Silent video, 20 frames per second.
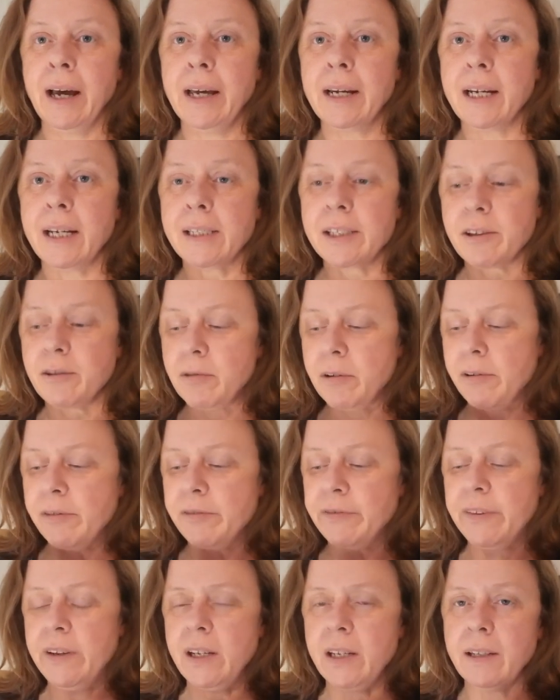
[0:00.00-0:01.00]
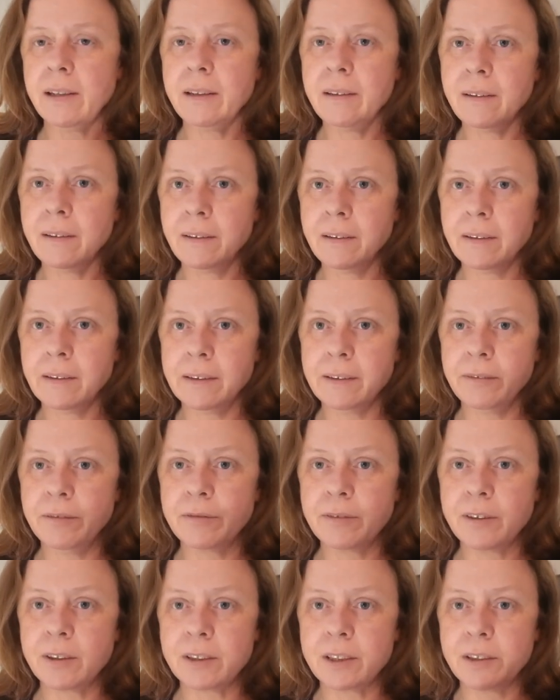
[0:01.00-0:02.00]
And as I reveal in
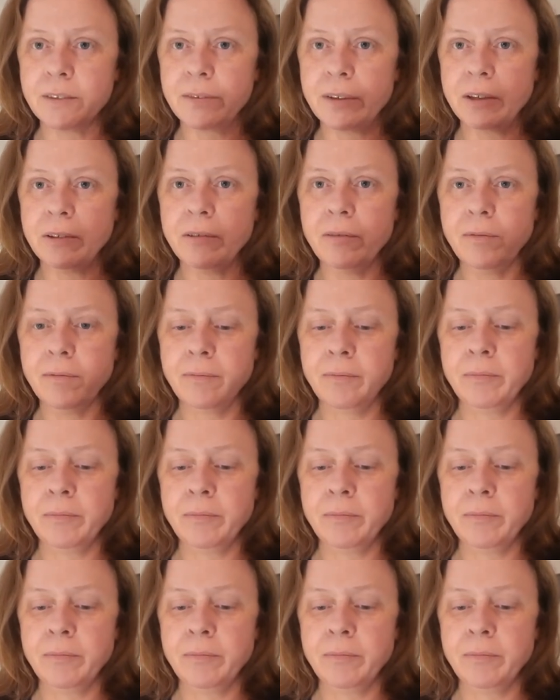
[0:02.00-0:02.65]
front of you,